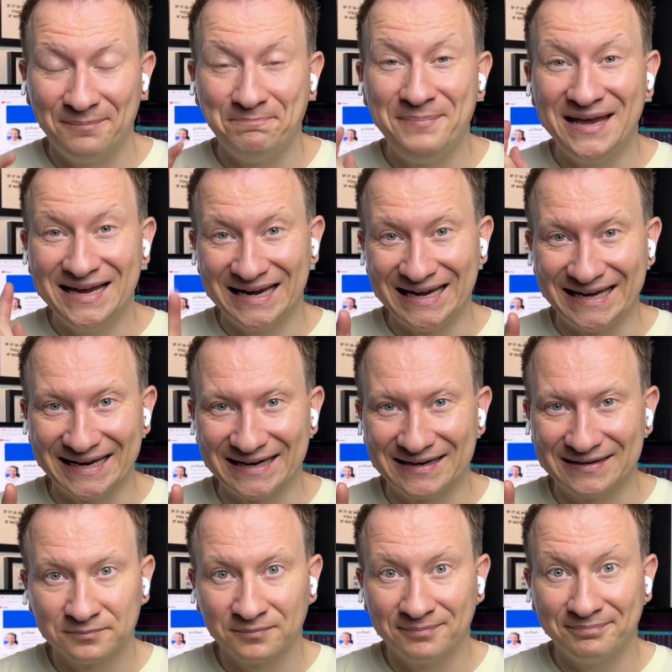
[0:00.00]
Be clear,
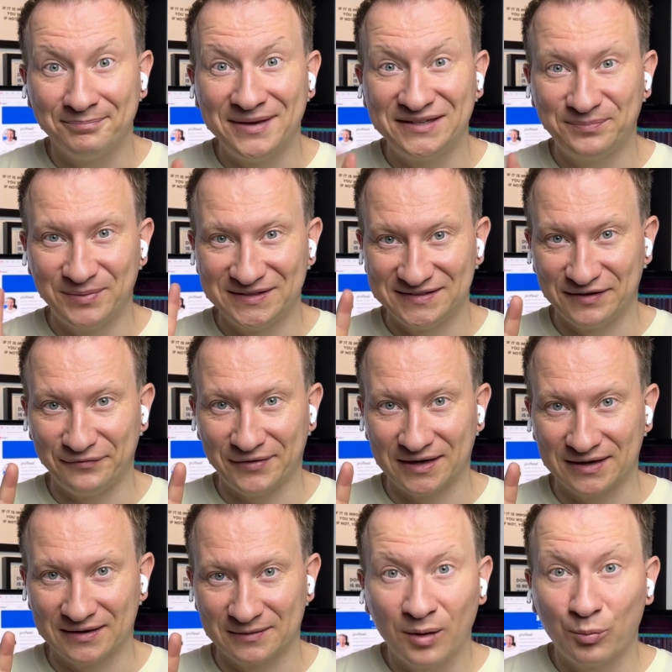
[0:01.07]
be specific,
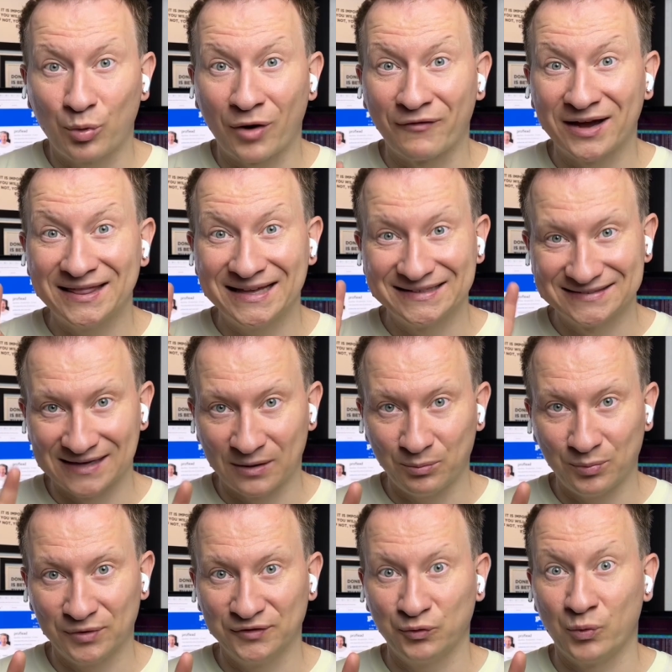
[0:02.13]
provide
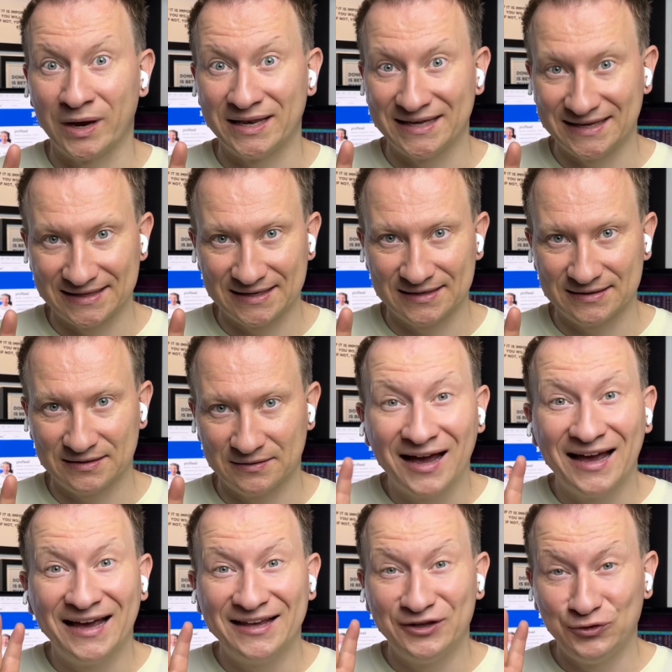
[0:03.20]
examples when needed,
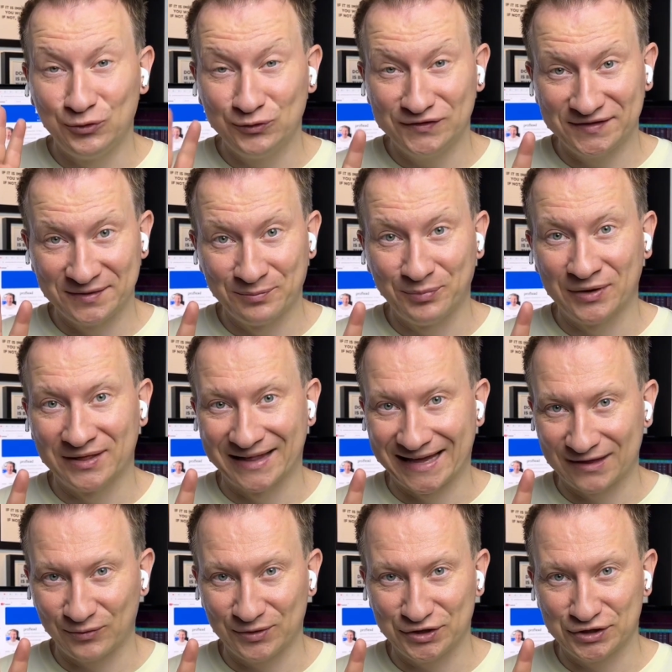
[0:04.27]
use simple
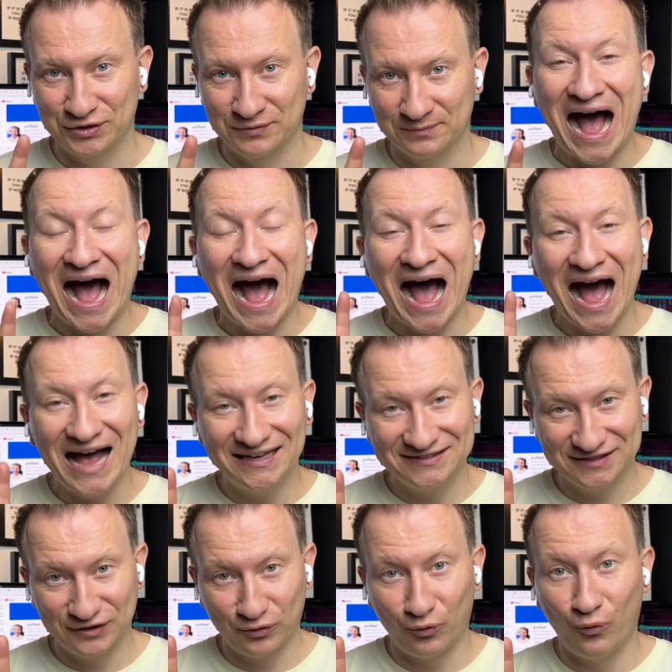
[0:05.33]
language,
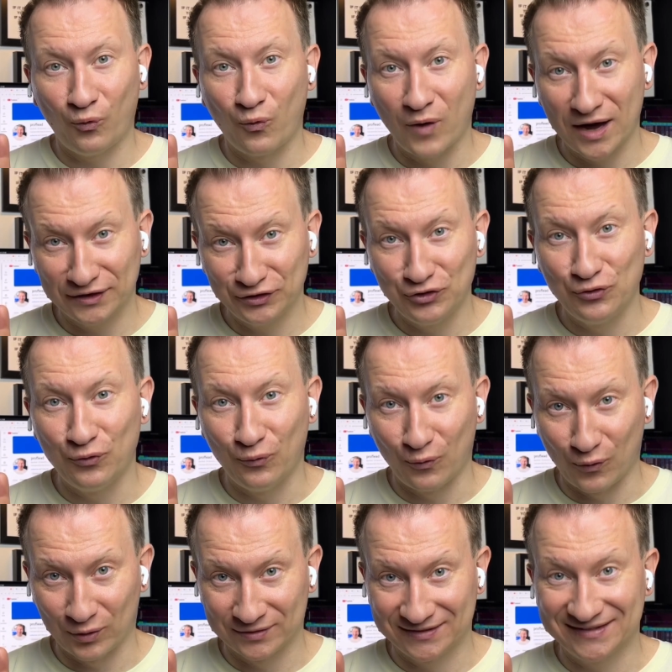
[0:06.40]
ask what you
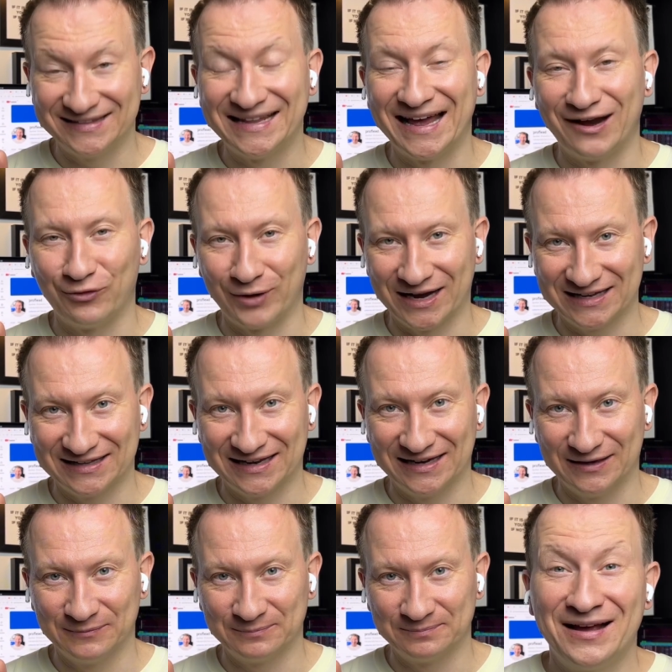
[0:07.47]
want directly.
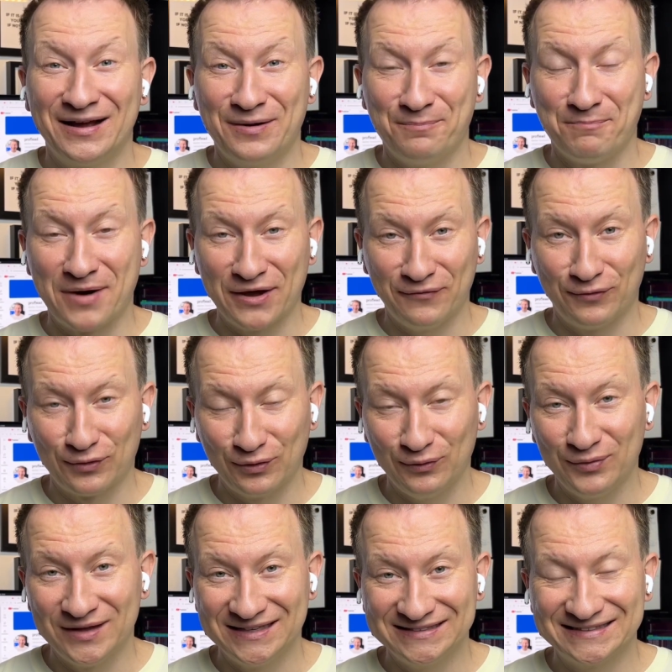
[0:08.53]
By following
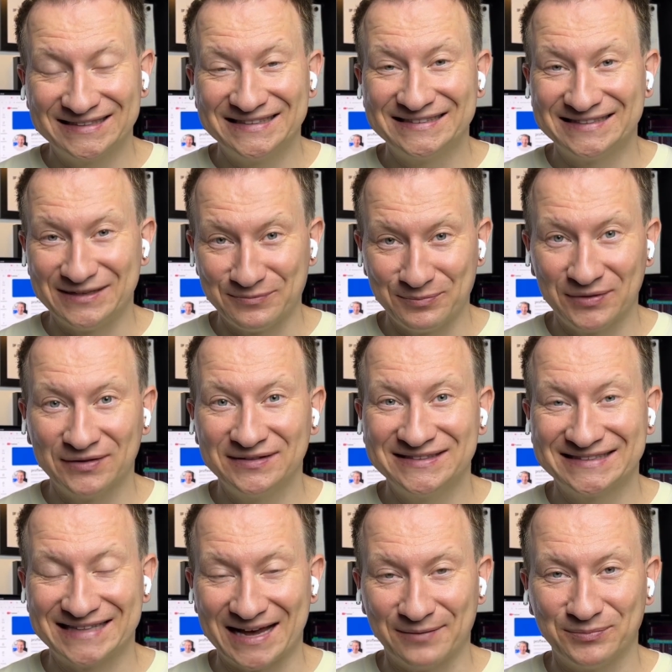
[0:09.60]
these simple
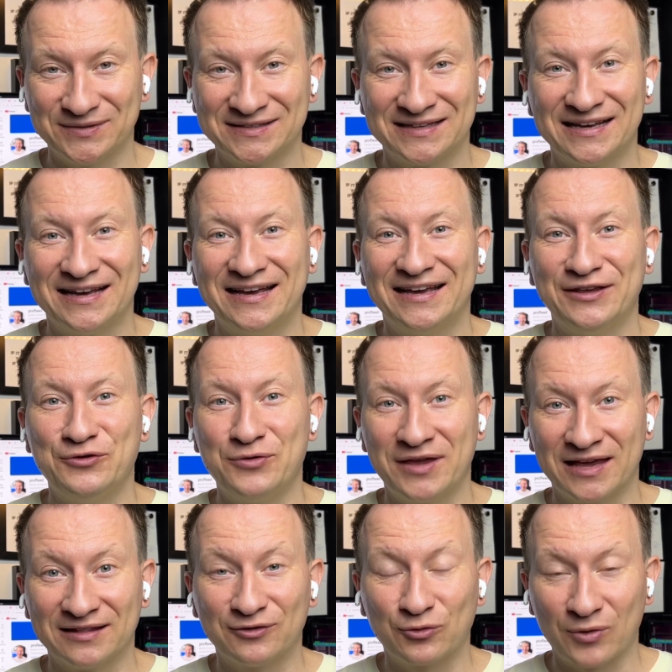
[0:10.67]
steps, you
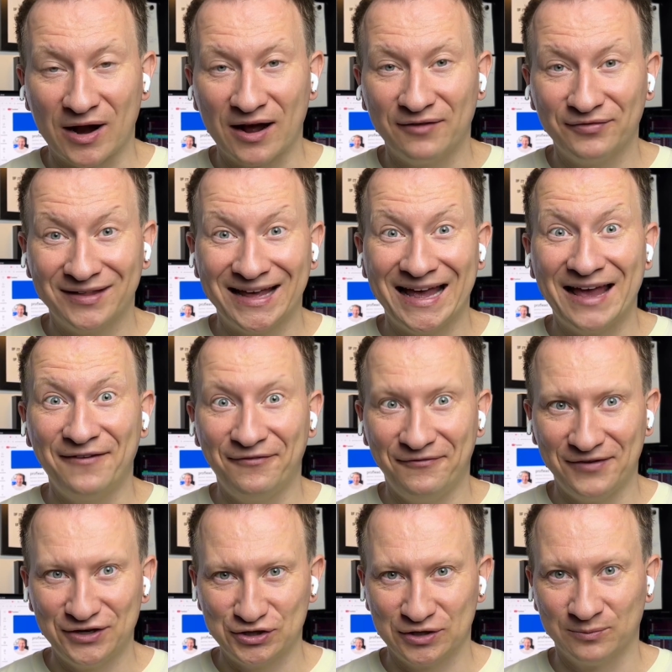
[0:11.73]
can craft
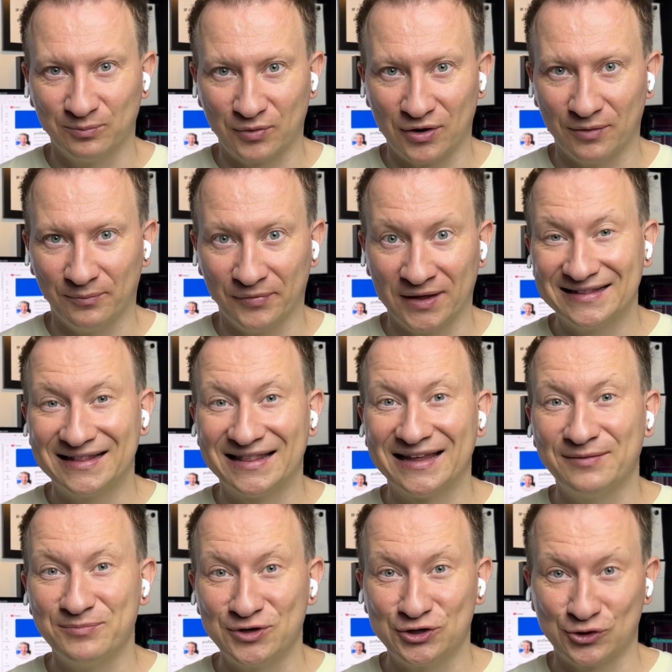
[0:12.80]
efficient prompt.
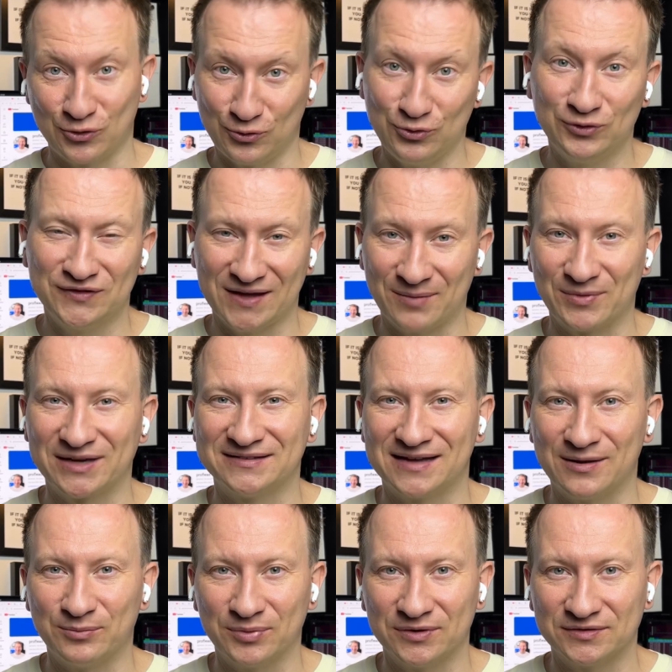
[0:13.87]
Let me show you some
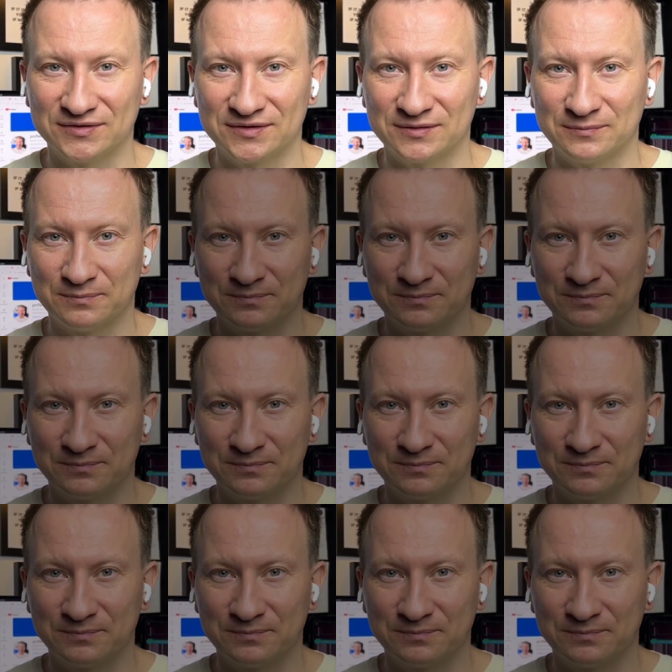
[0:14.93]
examples.